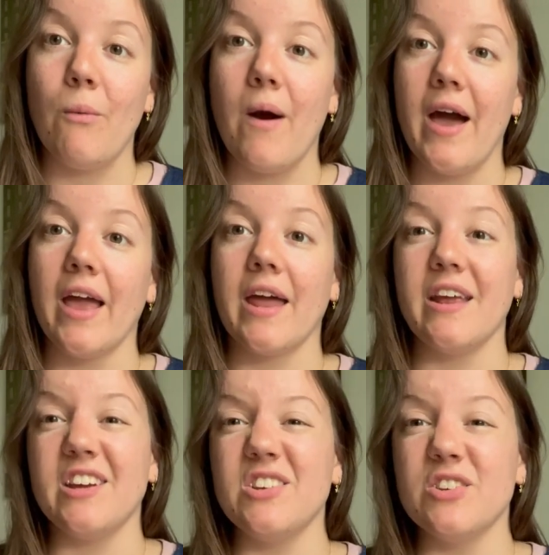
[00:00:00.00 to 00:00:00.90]
work, and
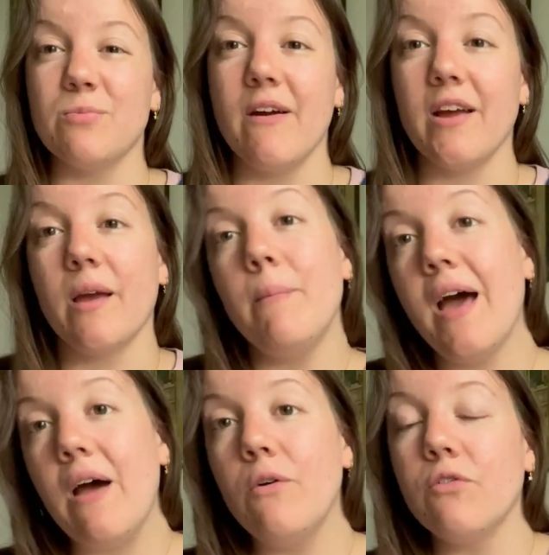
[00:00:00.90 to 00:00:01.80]
I can just wear like a
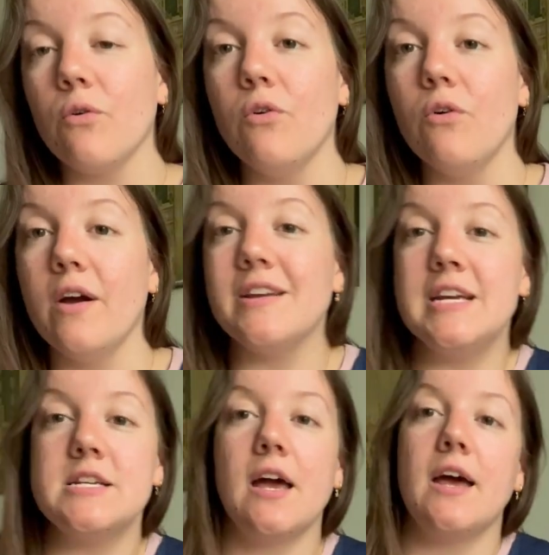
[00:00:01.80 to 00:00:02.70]
blouse or a
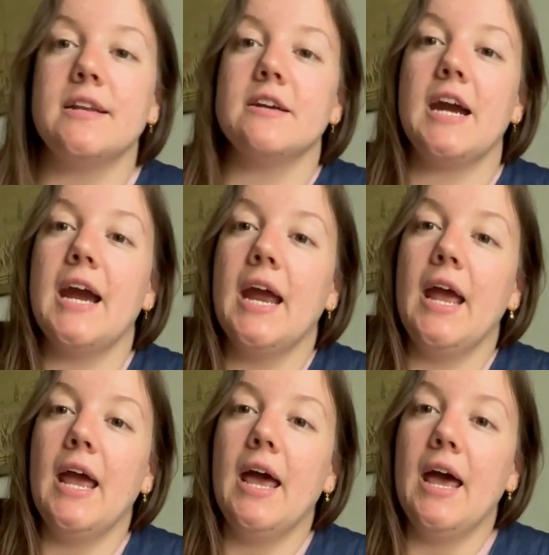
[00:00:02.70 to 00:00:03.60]
t-shirt under it.
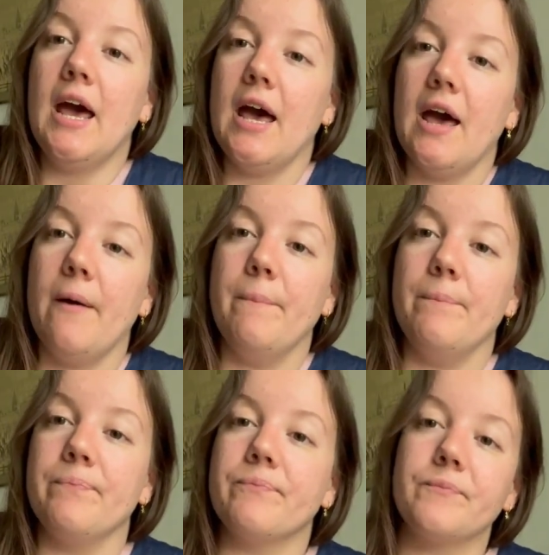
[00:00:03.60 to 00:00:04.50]

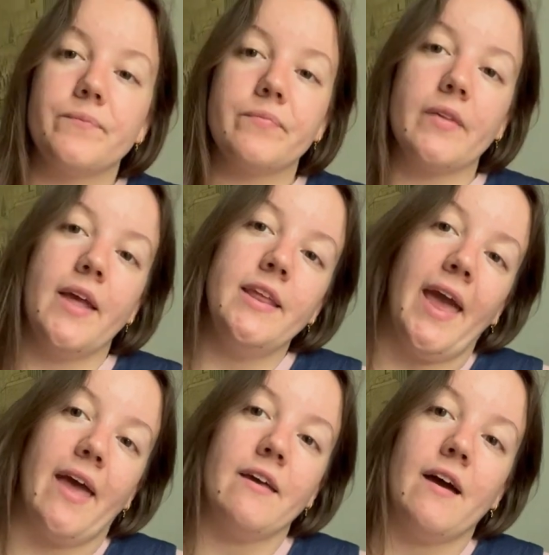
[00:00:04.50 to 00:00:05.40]
And
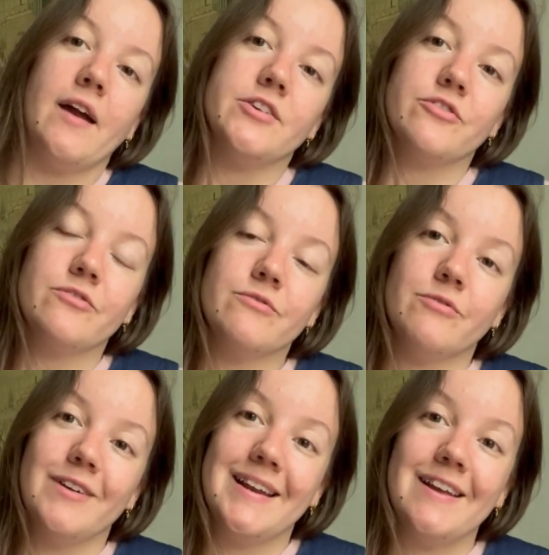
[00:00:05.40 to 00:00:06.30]
yeah, I just
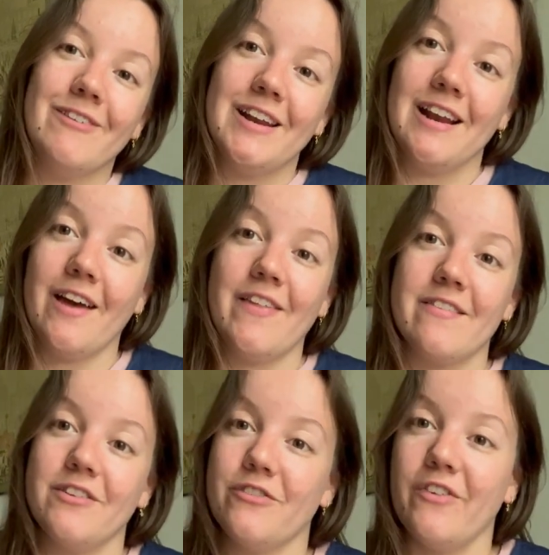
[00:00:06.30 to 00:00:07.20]
really, really like this.
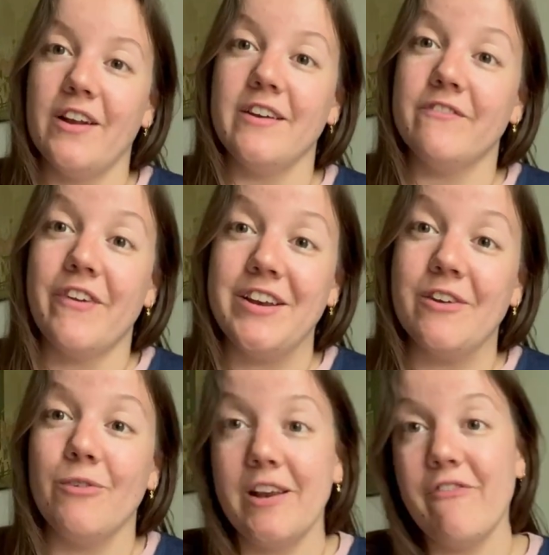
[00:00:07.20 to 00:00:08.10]
I just feel, I find
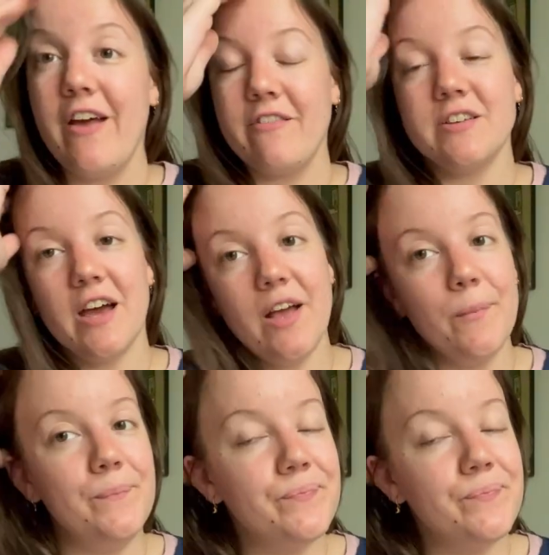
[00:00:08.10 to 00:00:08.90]
it really versatile.